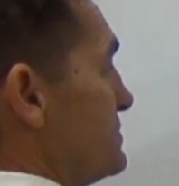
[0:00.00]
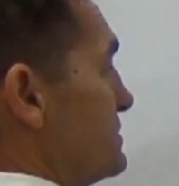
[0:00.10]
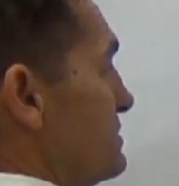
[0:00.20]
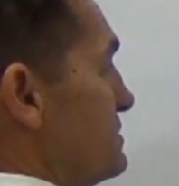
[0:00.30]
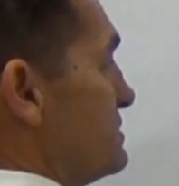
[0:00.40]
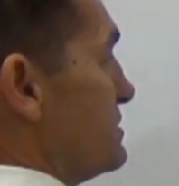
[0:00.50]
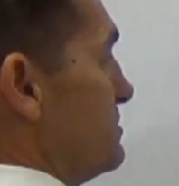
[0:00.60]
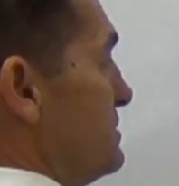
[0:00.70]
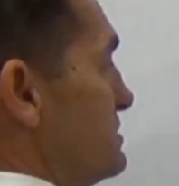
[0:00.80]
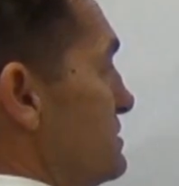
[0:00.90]
So this is going to
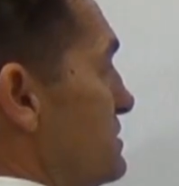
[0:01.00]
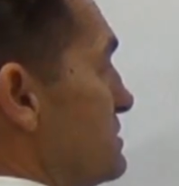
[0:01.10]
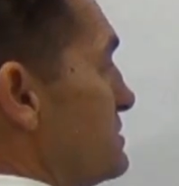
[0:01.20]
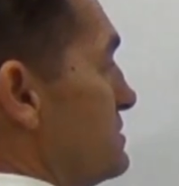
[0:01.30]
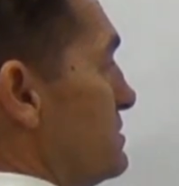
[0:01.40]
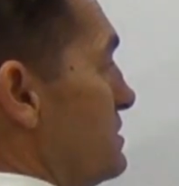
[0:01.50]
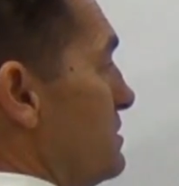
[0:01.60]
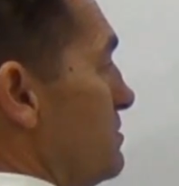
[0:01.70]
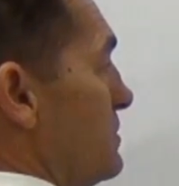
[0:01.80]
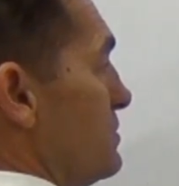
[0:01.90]
be
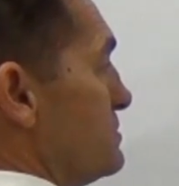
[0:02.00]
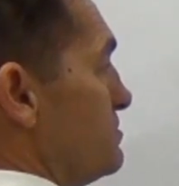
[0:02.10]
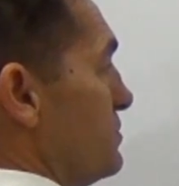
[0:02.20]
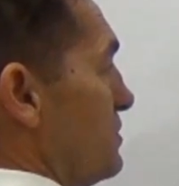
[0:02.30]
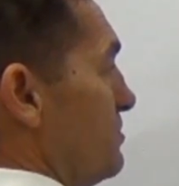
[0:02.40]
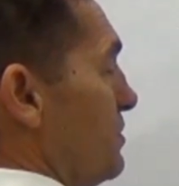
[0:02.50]
6 multiplied